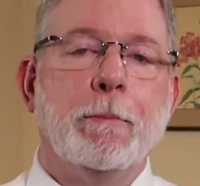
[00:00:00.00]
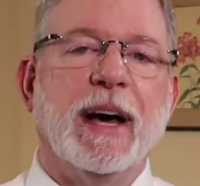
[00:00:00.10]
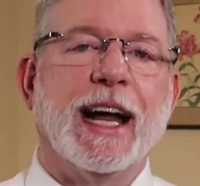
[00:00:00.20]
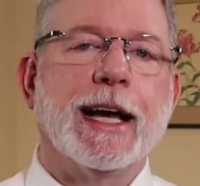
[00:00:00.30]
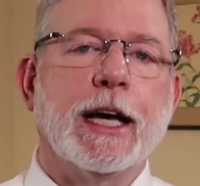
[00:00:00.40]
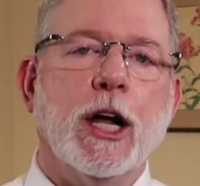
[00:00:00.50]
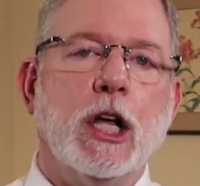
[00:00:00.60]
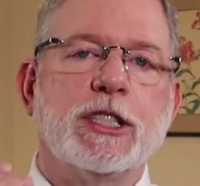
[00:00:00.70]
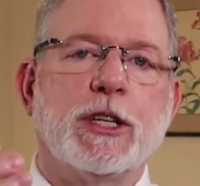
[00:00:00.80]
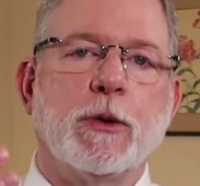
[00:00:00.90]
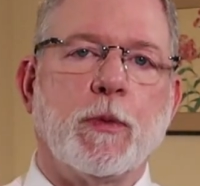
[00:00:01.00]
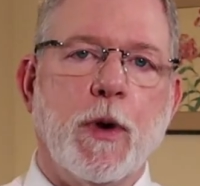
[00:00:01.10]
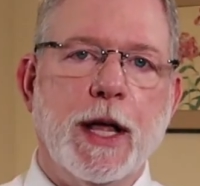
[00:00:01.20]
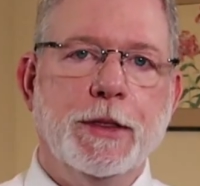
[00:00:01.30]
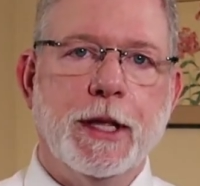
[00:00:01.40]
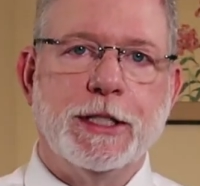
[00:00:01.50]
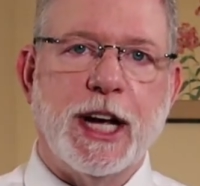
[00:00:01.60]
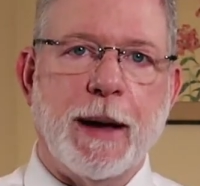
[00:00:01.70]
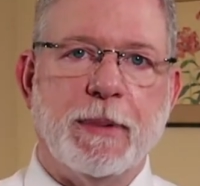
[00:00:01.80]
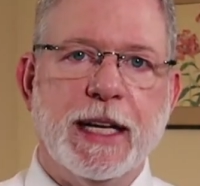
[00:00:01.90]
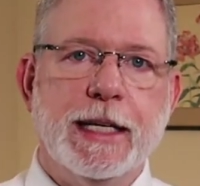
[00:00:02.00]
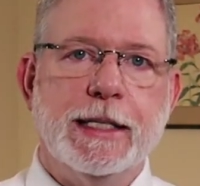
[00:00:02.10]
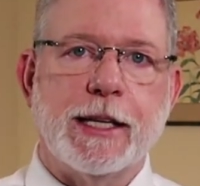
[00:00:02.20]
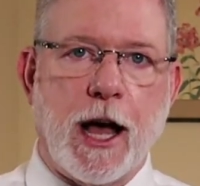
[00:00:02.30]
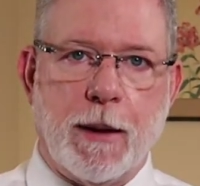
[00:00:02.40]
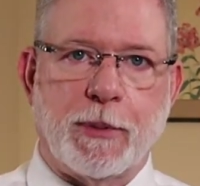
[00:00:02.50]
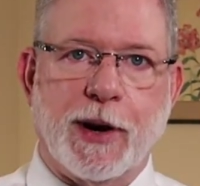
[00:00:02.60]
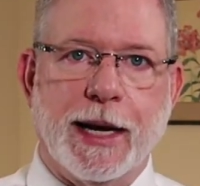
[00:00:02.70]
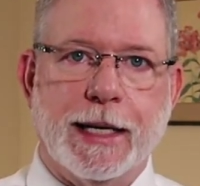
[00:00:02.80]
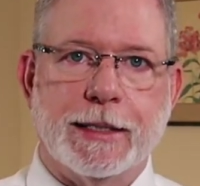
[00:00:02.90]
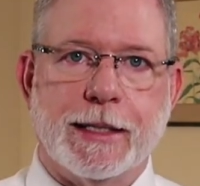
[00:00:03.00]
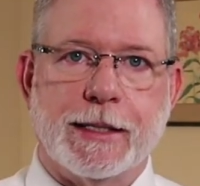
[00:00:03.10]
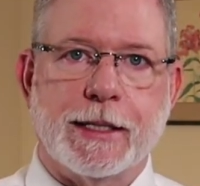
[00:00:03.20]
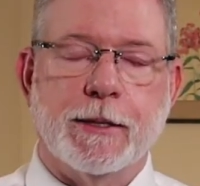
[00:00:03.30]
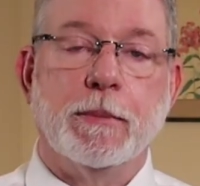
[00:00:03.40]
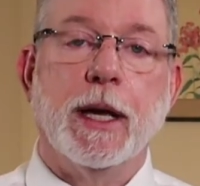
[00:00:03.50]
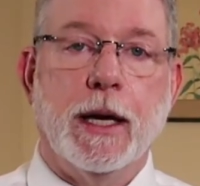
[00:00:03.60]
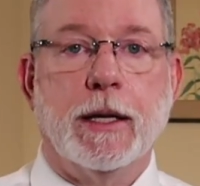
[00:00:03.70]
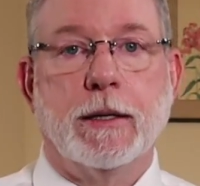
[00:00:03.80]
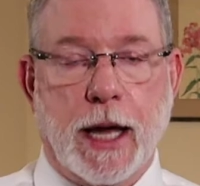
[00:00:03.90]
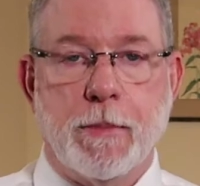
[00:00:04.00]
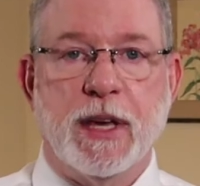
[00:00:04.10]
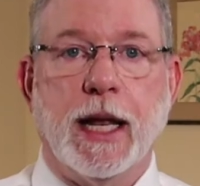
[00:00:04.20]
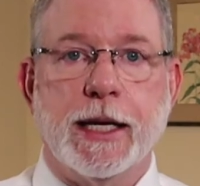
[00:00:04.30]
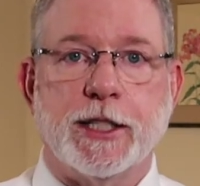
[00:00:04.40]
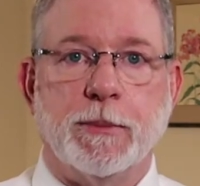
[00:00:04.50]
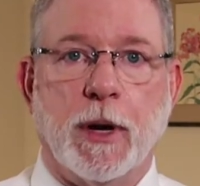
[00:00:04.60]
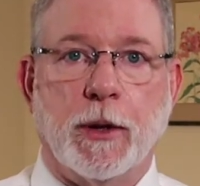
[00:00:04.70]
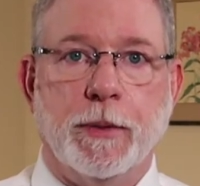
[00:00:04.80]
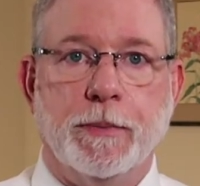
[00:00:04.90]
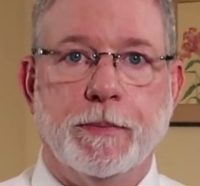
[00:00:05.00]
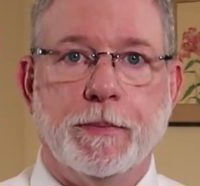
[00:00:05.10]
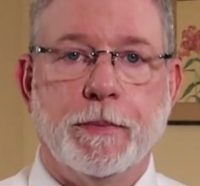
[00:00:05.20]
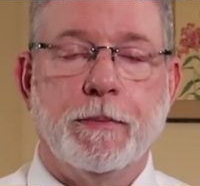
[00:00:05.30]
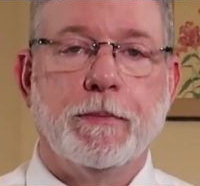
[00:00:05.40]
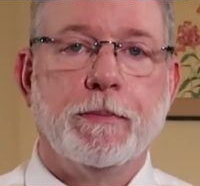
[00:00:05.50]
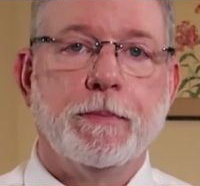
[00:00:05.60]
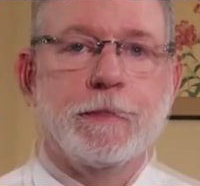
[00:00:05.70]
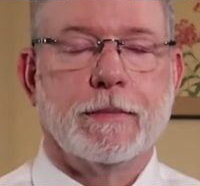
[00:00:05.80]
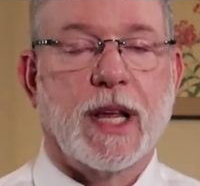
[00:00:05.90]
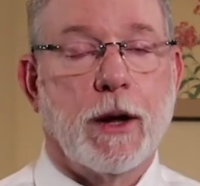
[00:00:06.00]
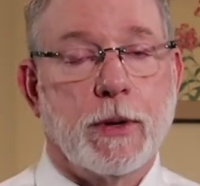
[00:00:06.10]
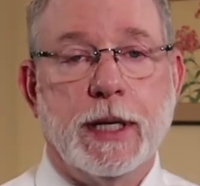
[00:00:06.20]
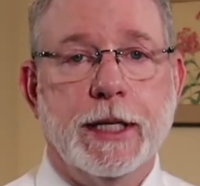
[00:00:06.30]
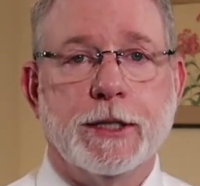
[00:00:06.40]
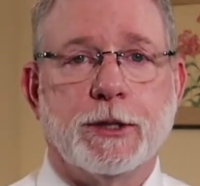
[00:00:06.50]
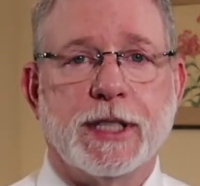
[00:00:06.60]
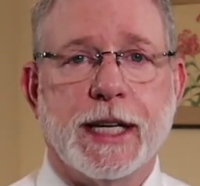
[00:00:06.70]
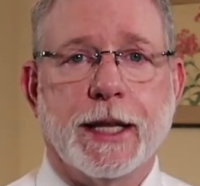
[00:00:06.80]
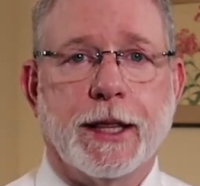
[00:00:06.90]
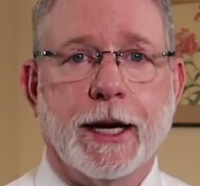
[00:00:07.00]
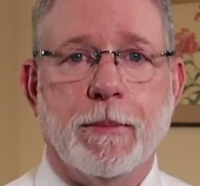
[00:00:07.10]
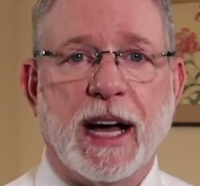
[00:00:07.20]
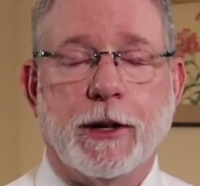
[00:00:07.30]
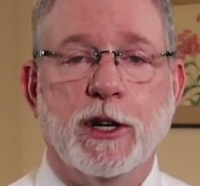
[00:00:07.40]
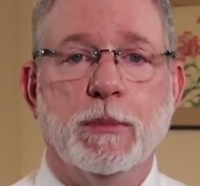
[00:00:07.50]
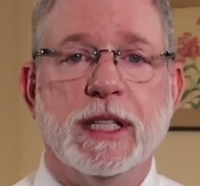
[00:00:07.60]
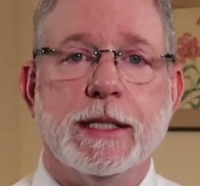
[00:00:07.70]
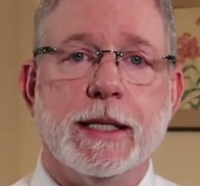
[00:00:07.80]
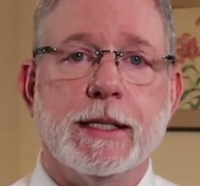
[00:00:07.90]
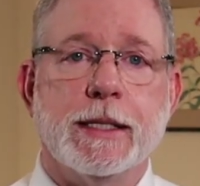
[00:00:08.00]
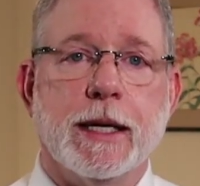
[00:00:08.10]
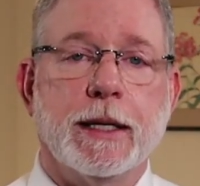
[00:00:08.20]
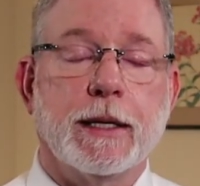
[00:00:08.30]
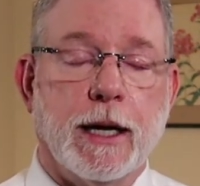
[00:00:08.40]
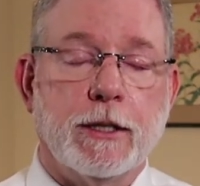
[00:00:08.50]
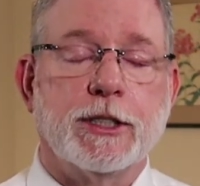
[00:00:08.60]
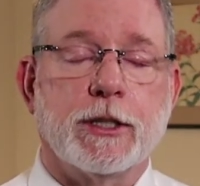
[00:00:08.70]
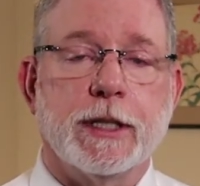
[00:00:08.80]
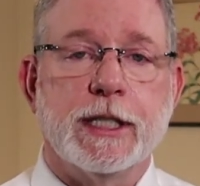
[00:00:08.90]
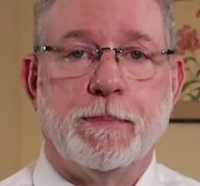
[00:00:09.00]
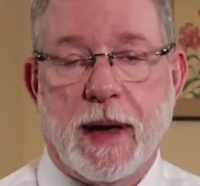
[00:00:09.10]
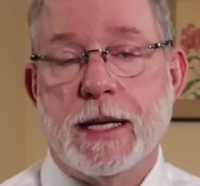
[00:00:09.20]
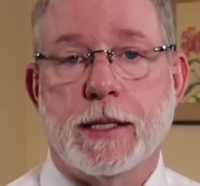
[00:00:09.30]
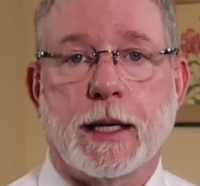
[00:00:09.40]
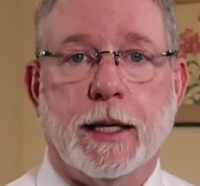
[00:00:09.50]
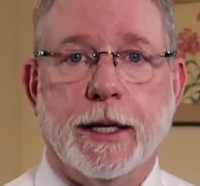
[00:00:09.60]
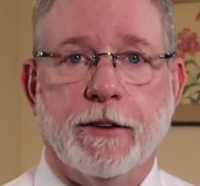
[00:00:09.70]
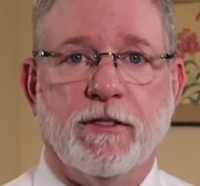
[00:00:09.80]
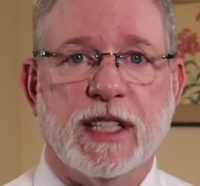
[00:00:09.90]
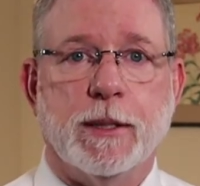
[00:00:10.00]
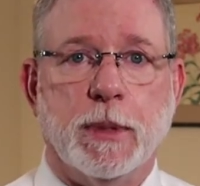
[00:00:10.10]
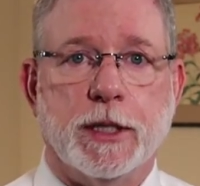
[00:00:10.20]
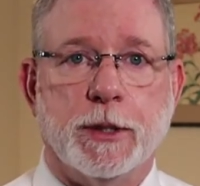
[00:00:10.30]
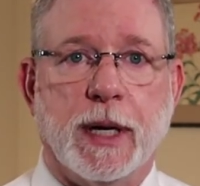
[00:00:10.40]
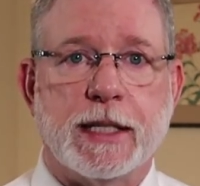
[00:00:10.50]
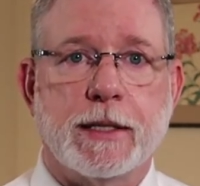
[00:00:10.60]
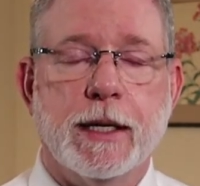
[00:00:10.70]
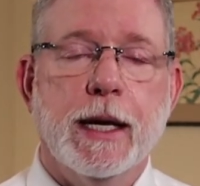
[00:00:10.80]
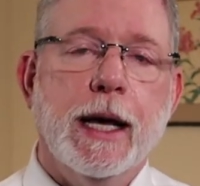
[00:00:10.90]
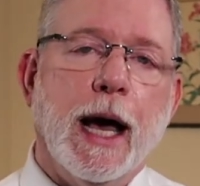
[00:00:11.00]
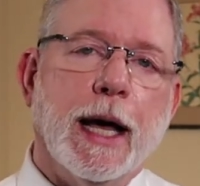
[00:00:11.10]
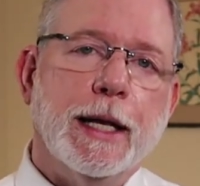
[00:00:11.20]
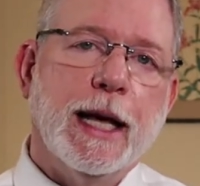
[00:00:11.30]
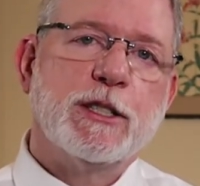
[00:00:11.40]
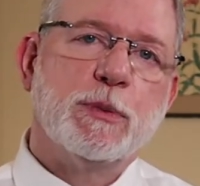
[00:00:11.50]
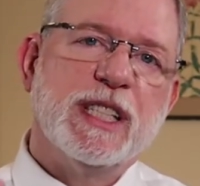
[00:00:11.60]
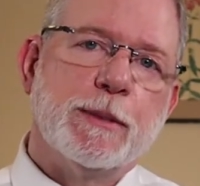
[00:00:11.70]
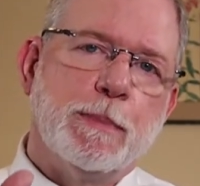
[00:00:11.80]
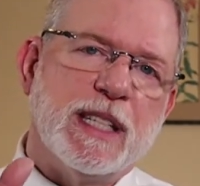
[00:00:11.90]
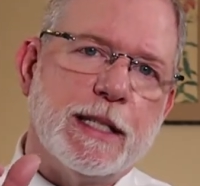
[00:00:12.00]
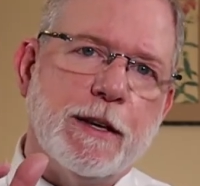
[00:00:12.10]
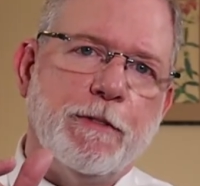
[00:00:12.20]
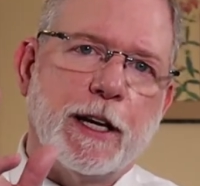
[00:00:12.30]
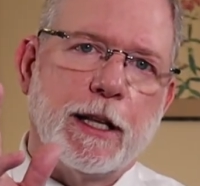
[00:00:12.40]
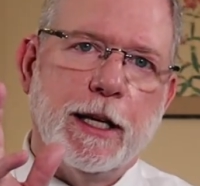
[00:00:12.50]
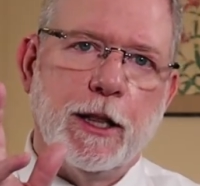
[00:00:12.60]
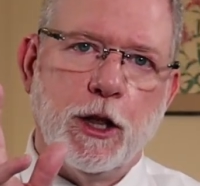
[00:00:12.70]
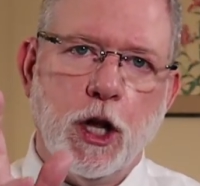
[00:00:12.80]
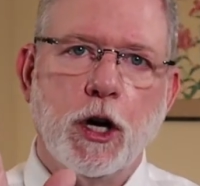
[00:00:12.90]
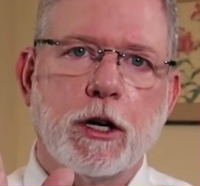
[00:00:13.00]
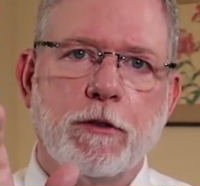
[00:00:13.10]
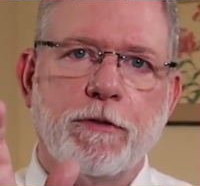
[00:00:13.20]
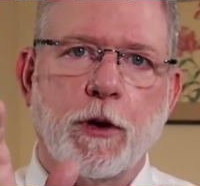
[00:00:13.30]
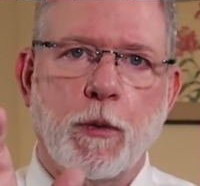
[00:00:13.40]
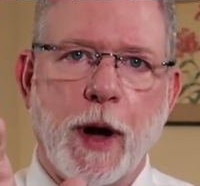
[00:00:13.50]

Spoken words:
but I can also run the Japanese operating system in emulation mode. A really interesting thing about humans is that culture is basically invisible to us, unless we specifically look for